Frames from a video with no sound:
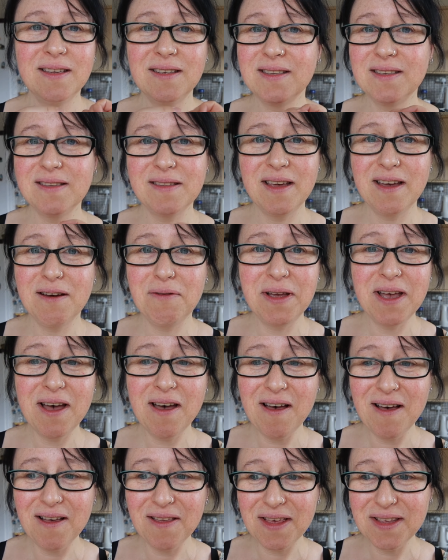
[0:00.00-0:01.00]
So there we
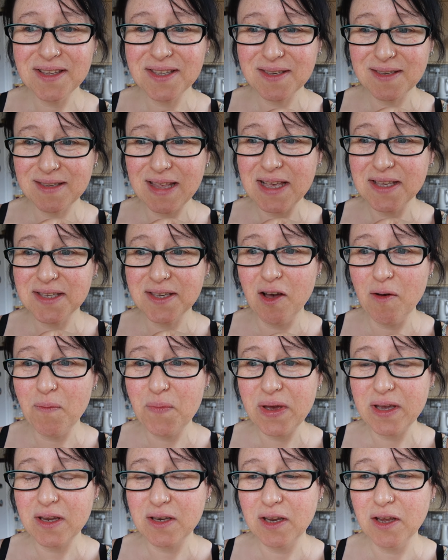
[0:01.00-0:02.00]
are. That's our
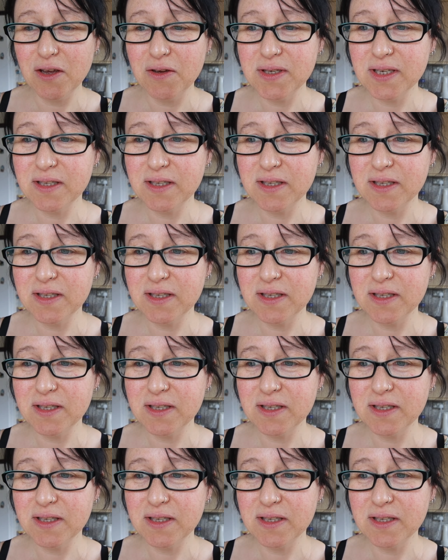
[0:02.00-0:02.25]
big news.